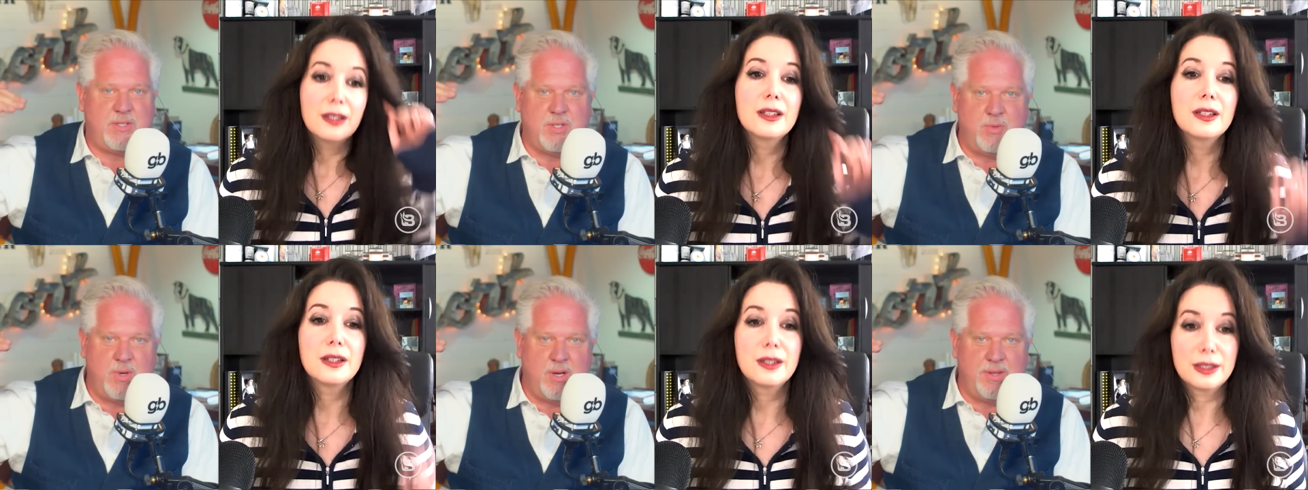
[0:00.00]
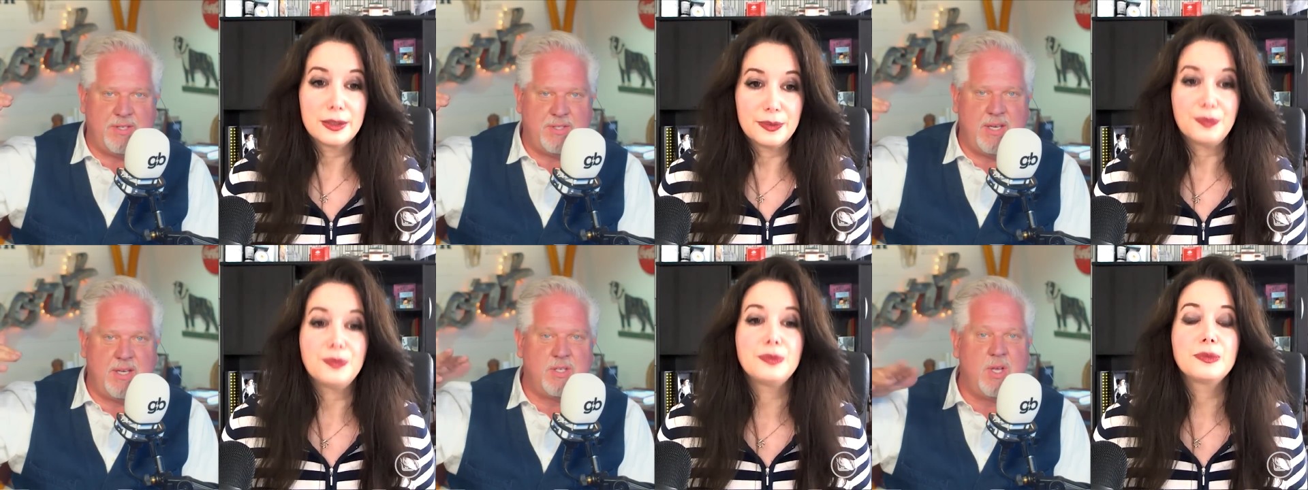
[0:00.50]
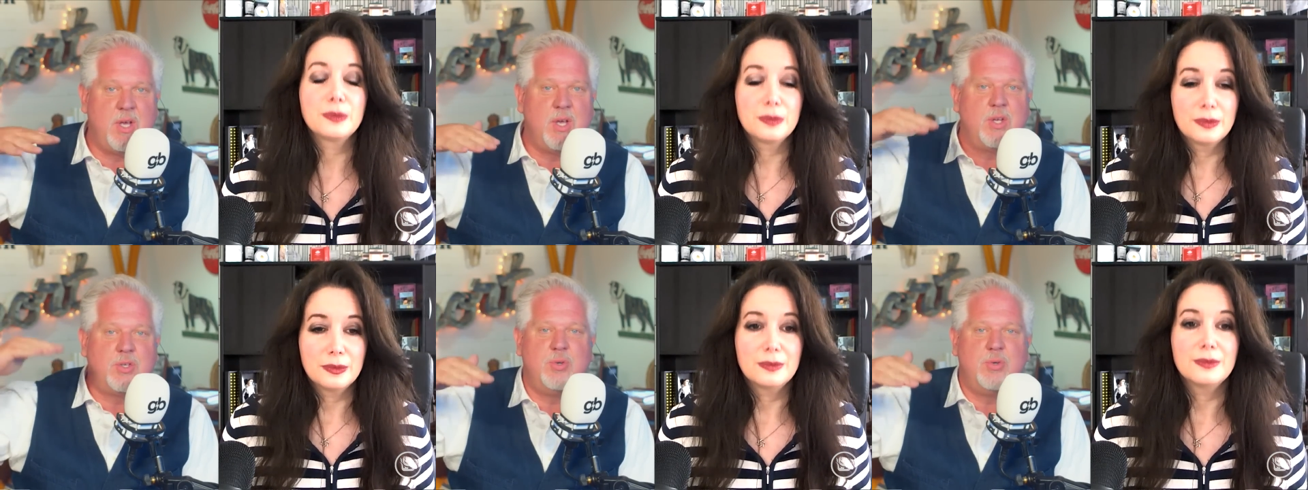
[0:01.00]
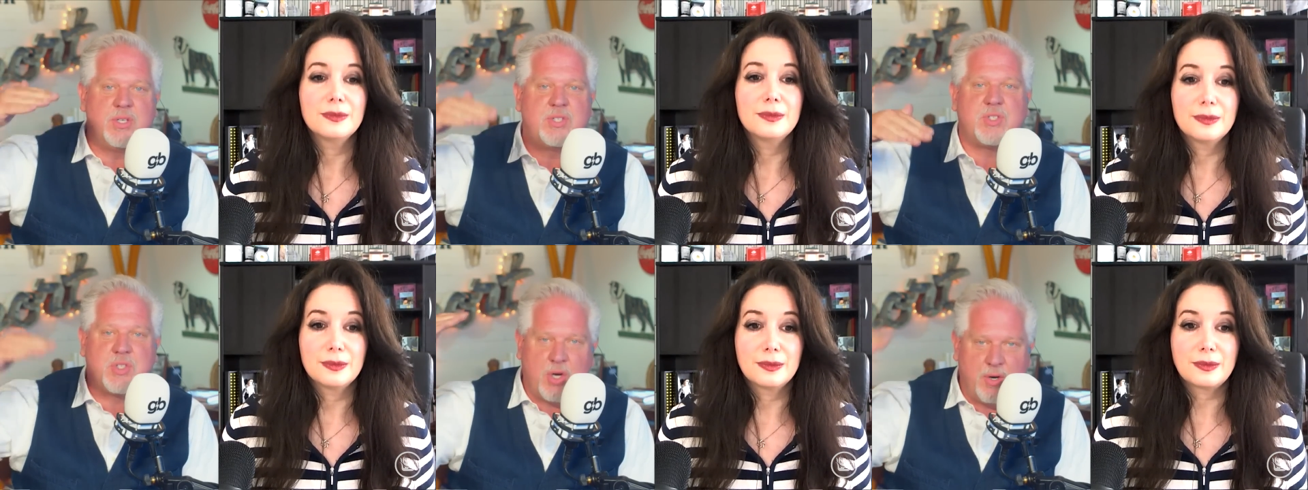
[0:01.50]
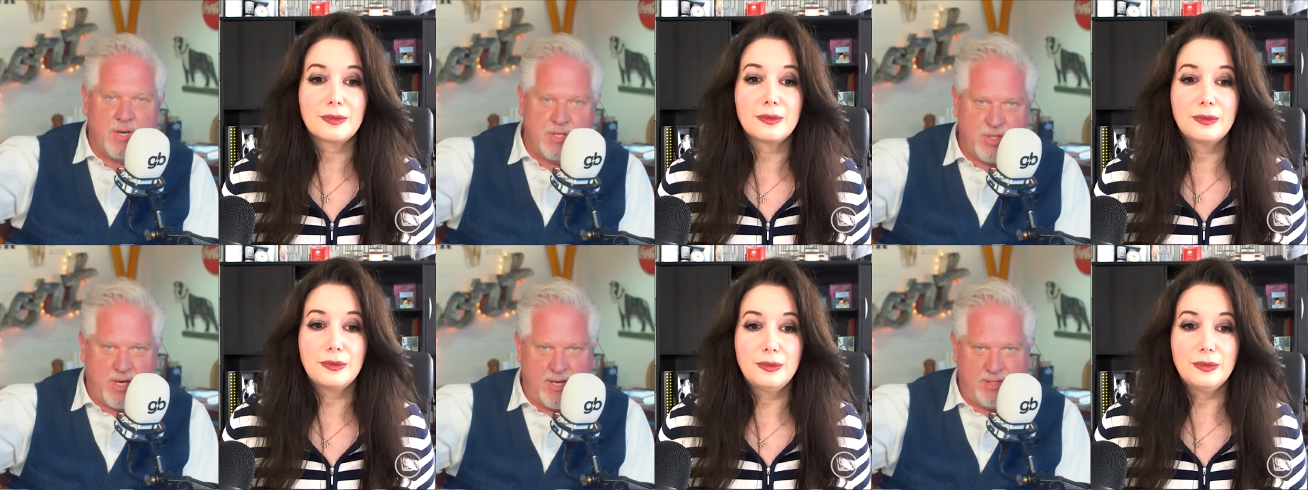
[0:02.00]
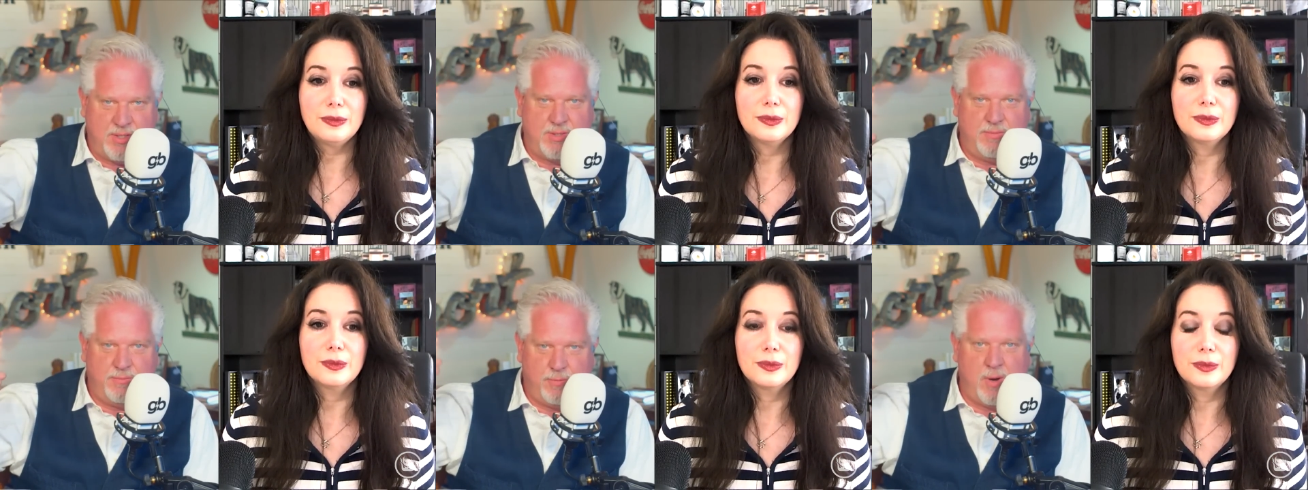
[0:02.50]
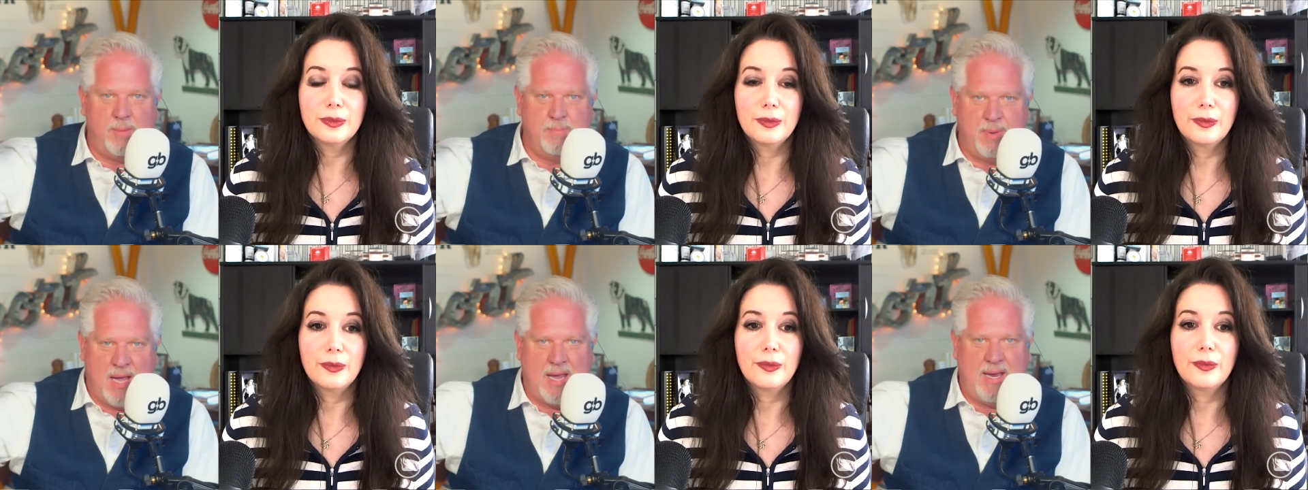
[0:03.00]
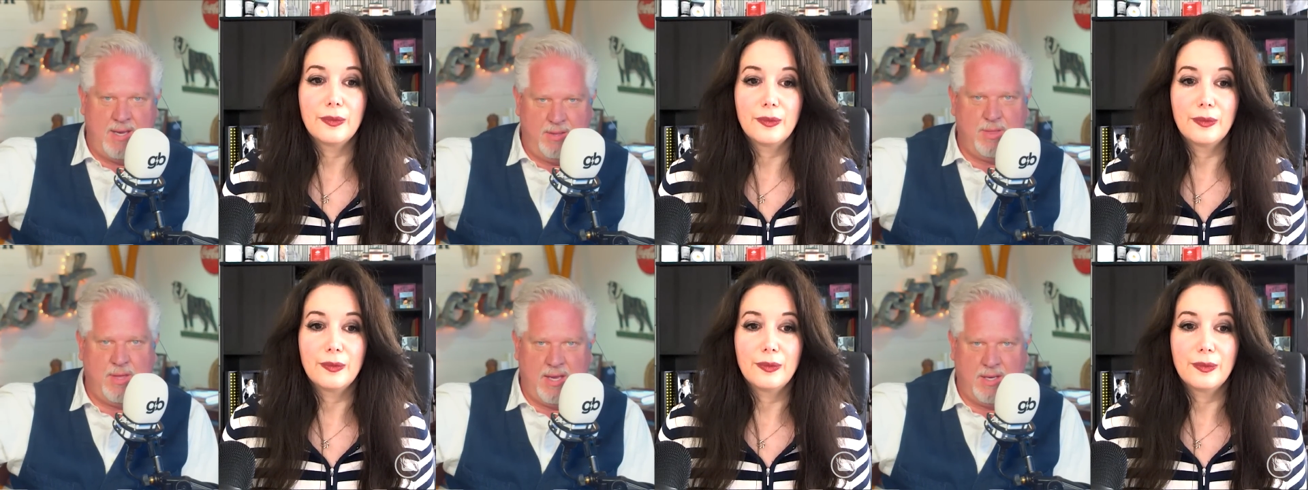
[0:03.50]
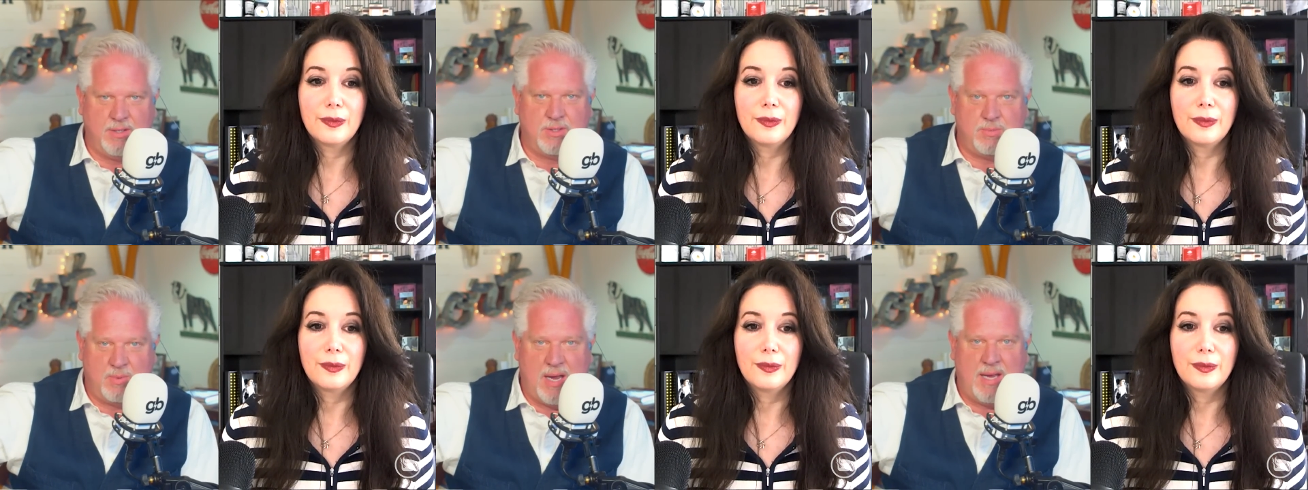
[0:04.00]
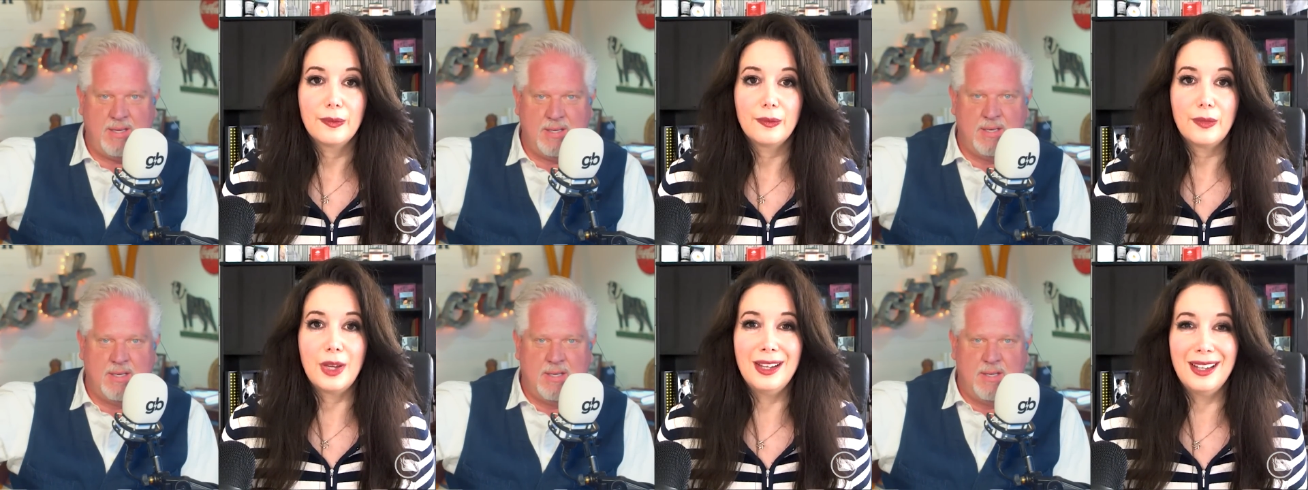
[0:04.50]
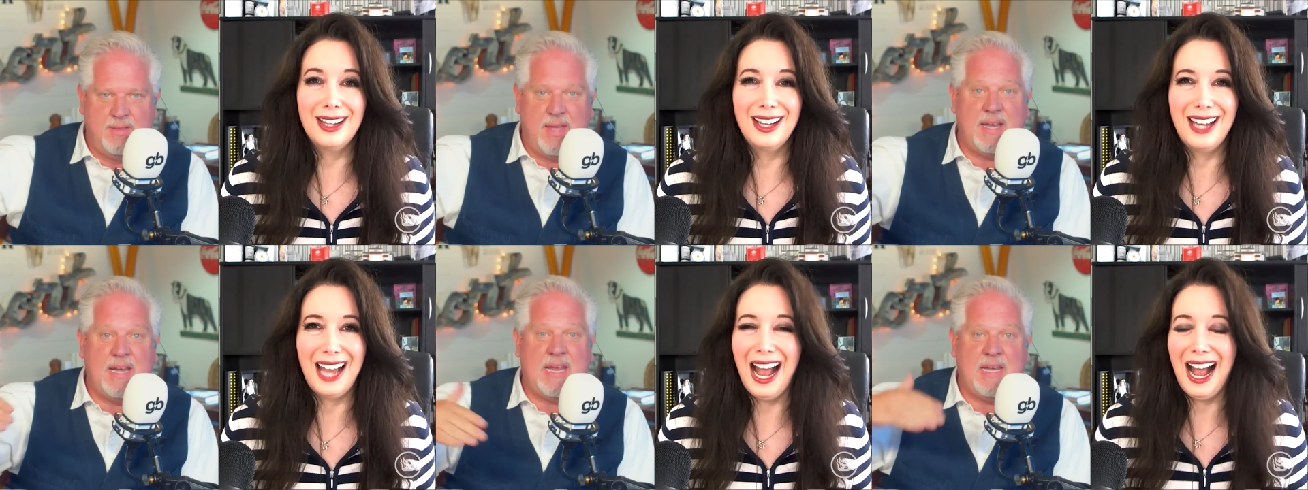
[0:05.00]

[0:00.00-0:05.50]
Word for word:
Speaker 1: rates and doing all these things to discourage us from buying things, right? They